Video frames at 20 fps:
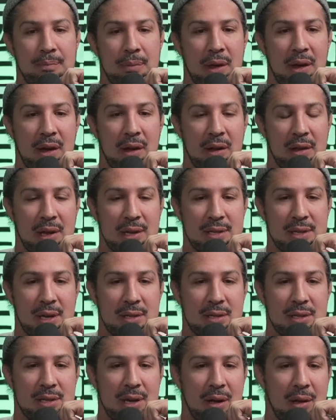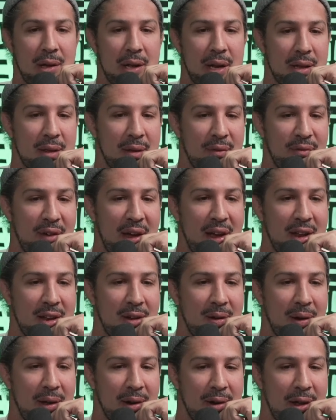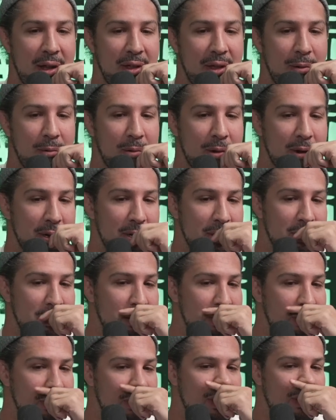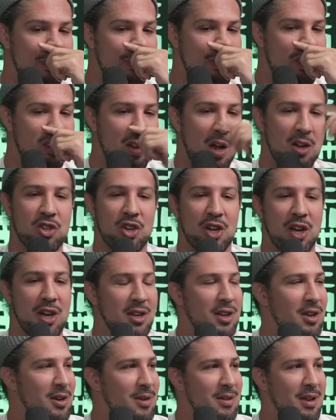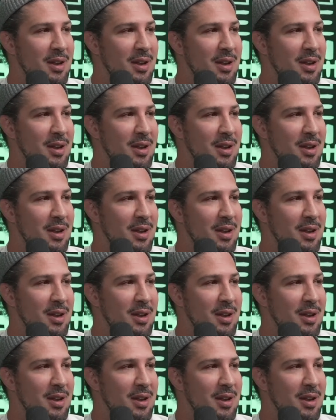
Unless they sell it at the venue. I don't know how that works. Such a good dude,